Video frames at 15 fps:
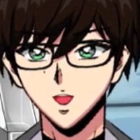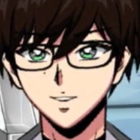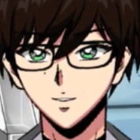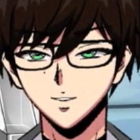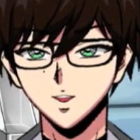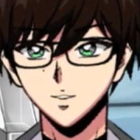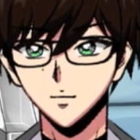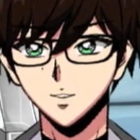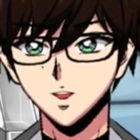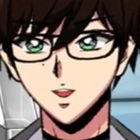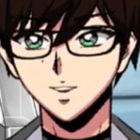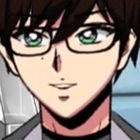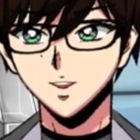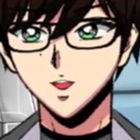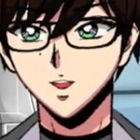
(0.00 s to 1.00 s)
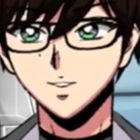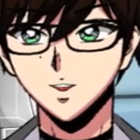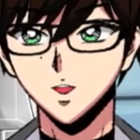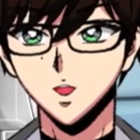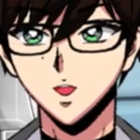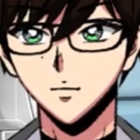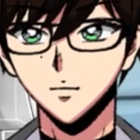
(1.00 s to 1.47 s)
purple in
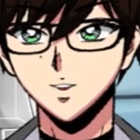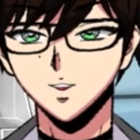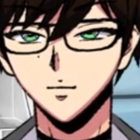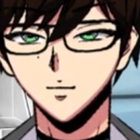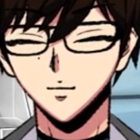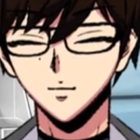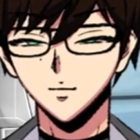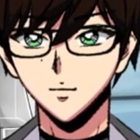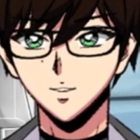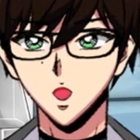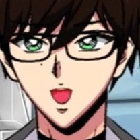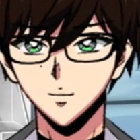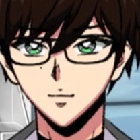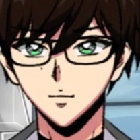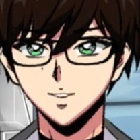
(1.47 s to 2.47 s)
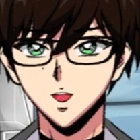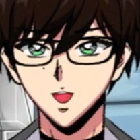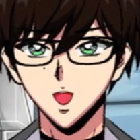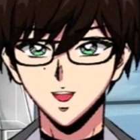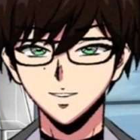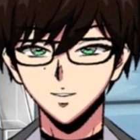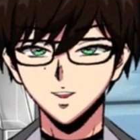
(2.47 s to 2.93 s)
tournaments, I don't think
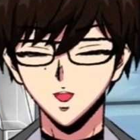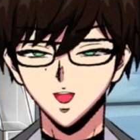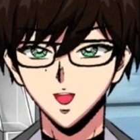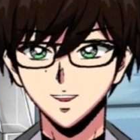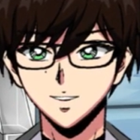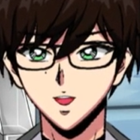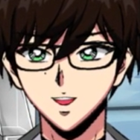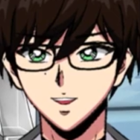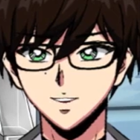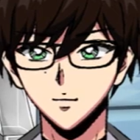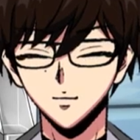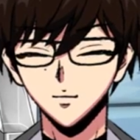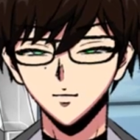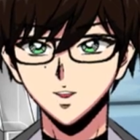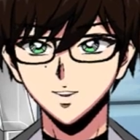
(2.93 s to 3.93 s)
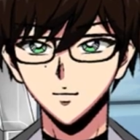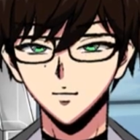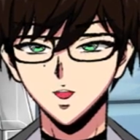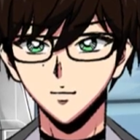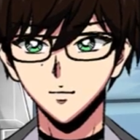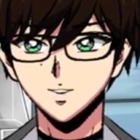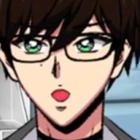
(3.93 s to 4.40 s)
there's much you can do
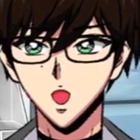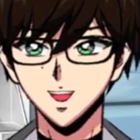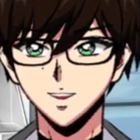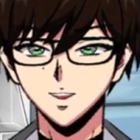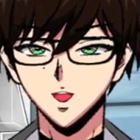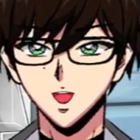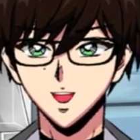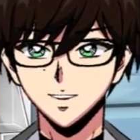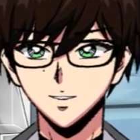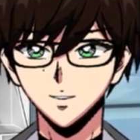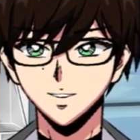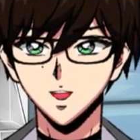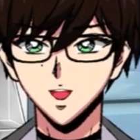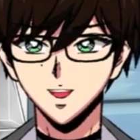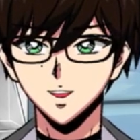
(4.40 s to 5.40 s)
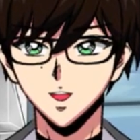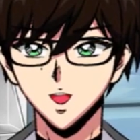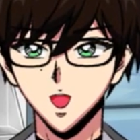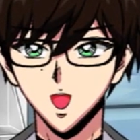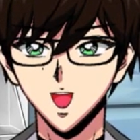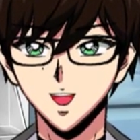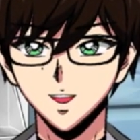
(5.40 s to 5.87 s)
about that thing, since
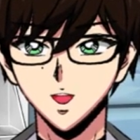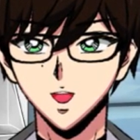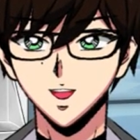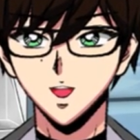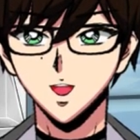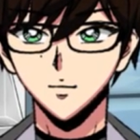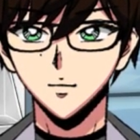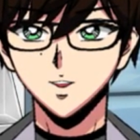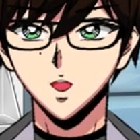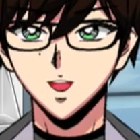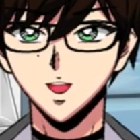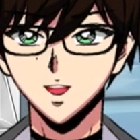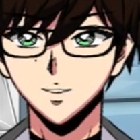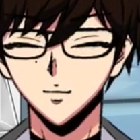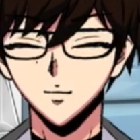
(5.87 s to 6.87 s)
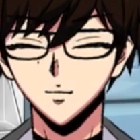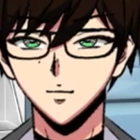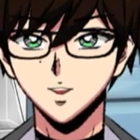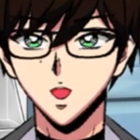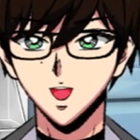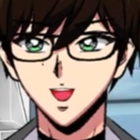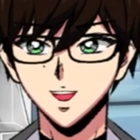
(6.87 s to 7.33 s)
destruction effects don't
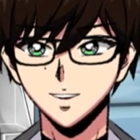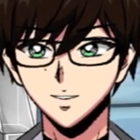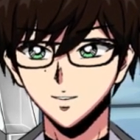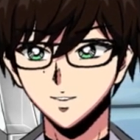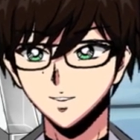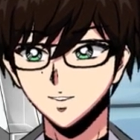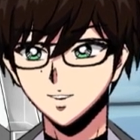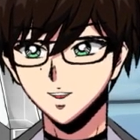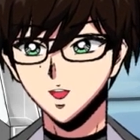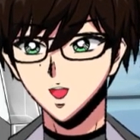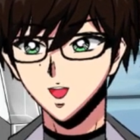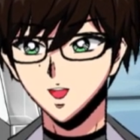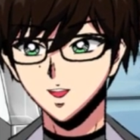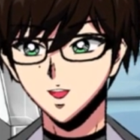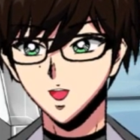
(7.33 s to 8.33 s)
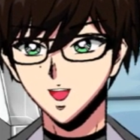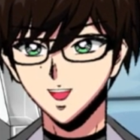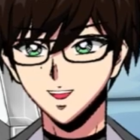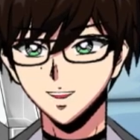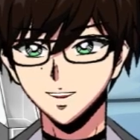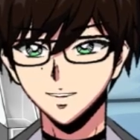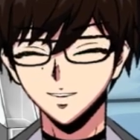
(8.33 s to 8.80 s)
work. So
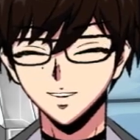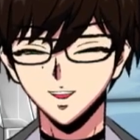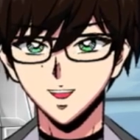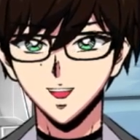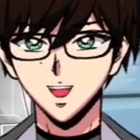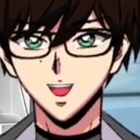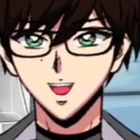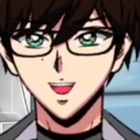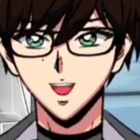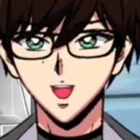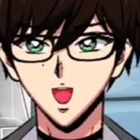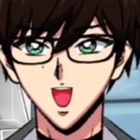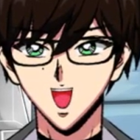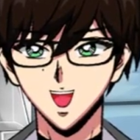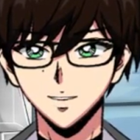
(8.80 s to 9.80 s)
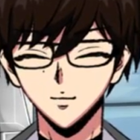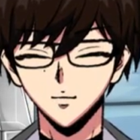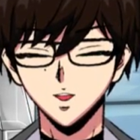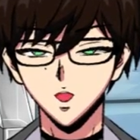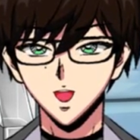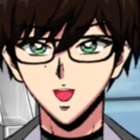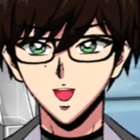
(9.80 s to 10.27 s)
yeah,
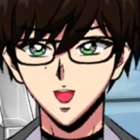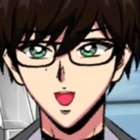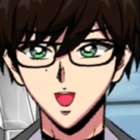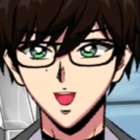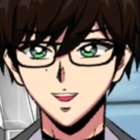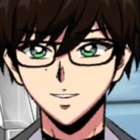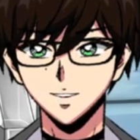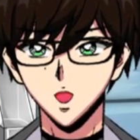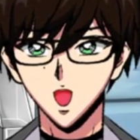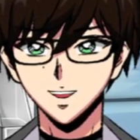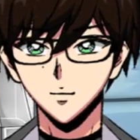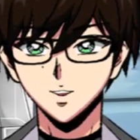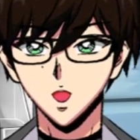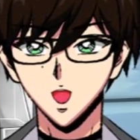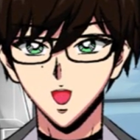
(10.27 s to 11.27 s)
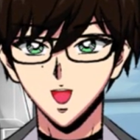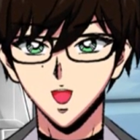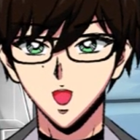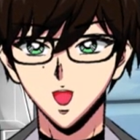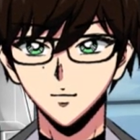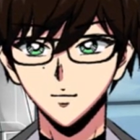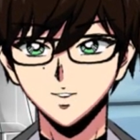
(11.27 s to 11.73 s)
D0X Spider is
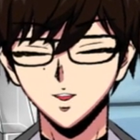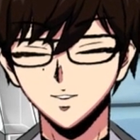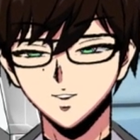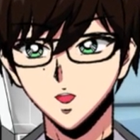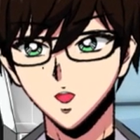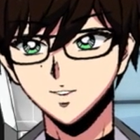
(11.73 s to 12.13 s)
kind of annoying.